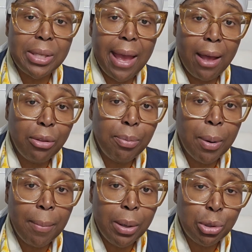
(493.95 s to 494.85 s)
health
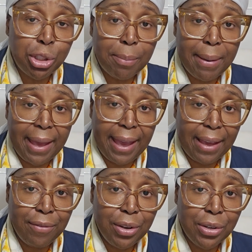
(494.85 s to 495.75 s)
promotion
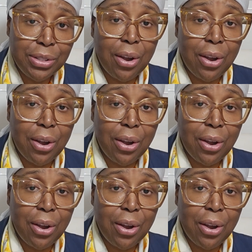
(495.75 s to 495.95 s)
behaviors